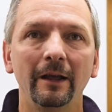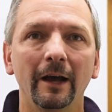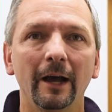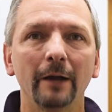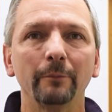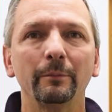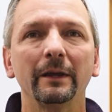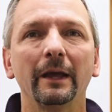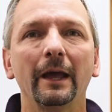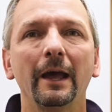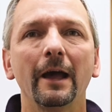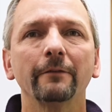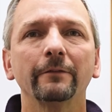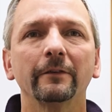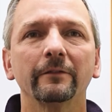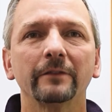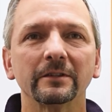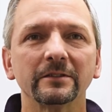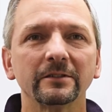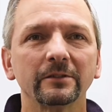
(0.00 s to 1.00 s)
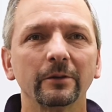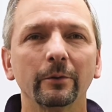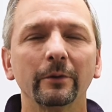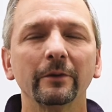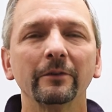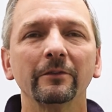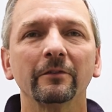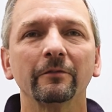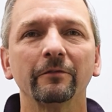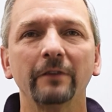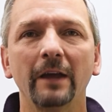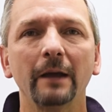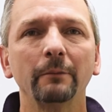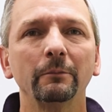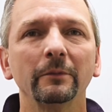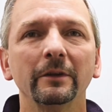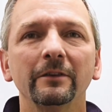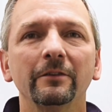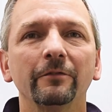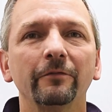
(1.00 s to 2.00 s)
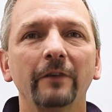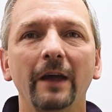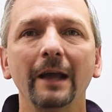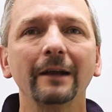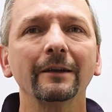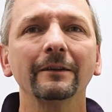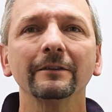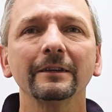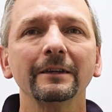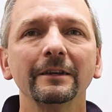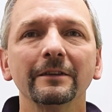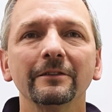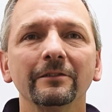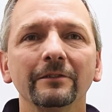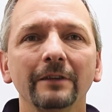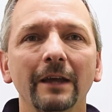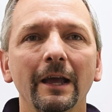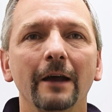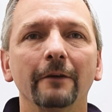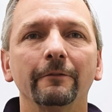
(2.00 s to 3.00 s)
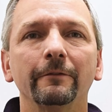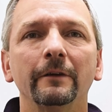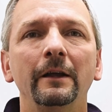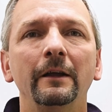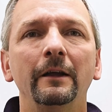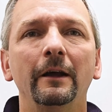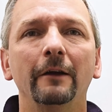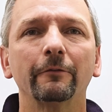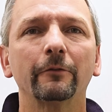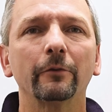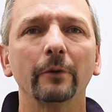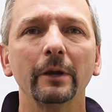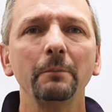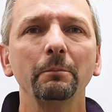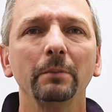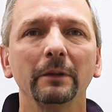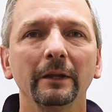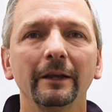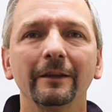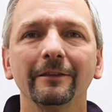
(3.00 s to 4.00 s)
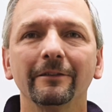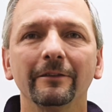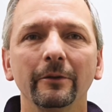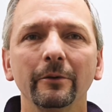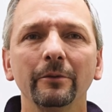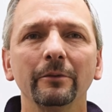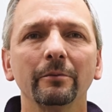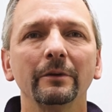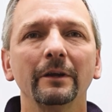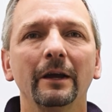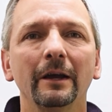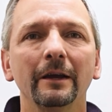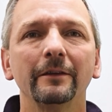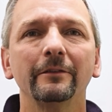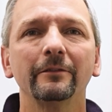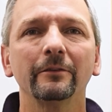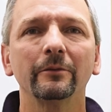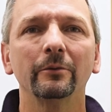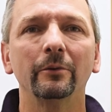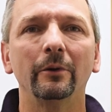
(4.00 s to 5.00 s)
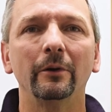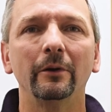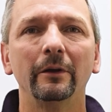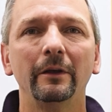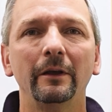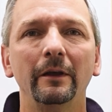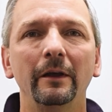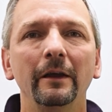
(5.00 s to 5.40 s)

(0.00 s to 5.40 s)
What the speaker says: On behalf of the students, families, faculty, and staff of Great Plains Lutheran High School,